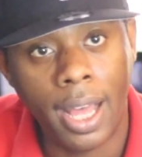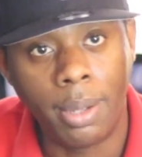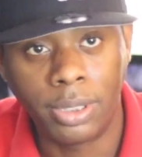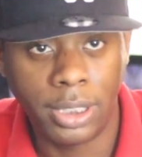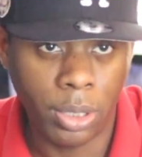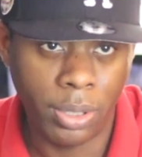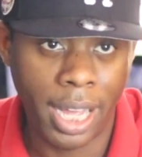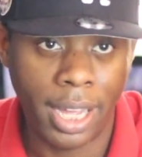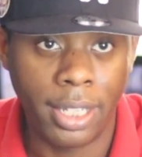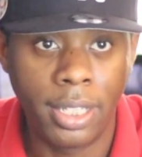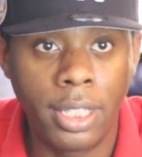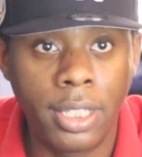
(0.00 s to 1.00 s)
I'm still
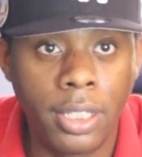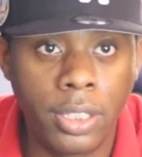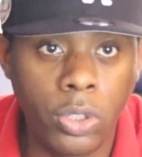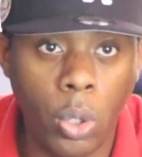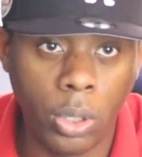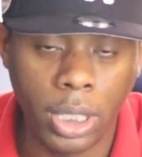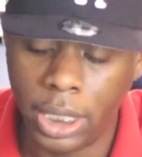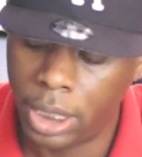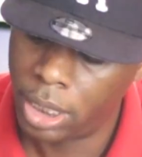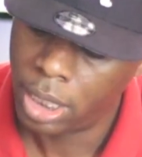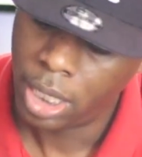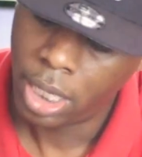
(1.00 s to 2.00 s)
not totally
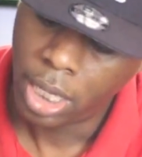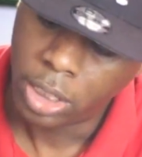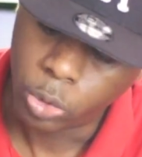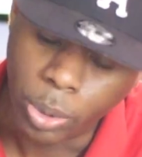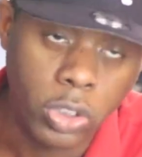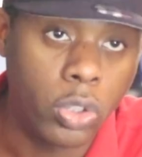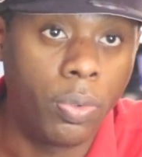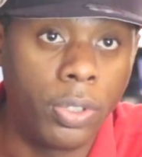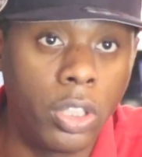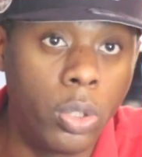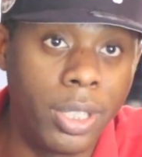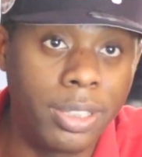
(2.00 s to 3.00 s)
switched over
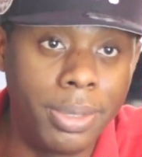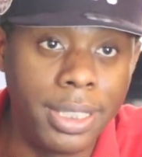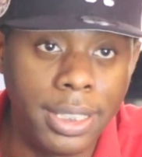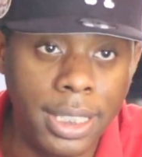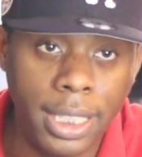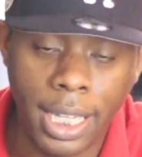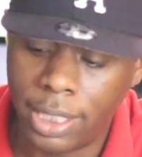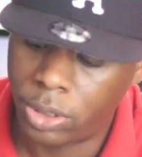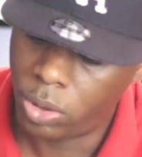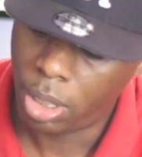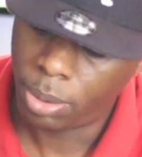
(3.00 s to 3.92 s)
to USB-C yet, so